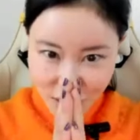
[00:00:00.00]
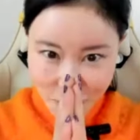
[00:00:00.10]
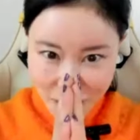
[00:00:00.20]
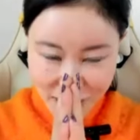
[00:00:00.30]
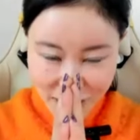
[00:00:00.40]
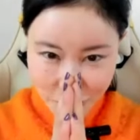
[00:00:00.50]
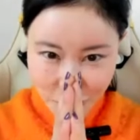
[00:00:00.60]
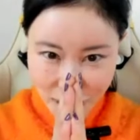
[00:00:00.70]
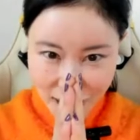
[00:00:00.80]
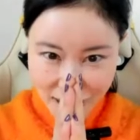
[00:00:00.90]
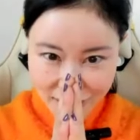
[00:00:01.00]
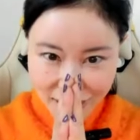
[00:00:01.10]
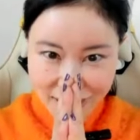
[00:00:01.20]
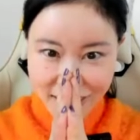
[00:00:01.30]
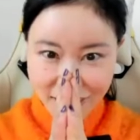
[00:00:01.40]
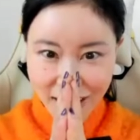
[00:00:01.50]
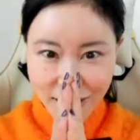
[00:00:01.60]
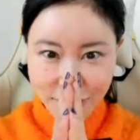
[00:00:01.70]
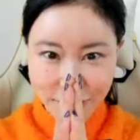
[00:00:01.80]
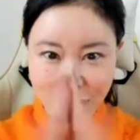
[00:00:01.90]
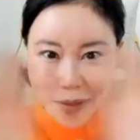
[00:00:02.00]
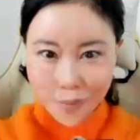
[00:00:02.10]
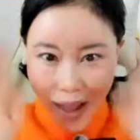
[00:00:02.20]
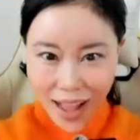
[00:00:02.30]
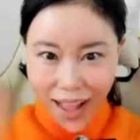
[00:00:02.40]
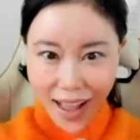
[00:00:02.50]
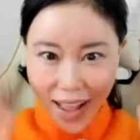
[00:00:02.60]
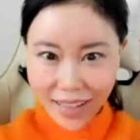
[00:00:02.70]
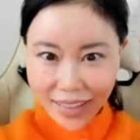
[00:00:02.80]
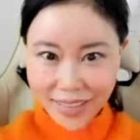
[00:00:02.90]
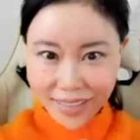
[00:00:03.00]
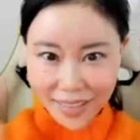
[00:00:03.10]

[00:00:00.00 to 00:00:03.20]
you so much, everyone. See you in the next video. Bye.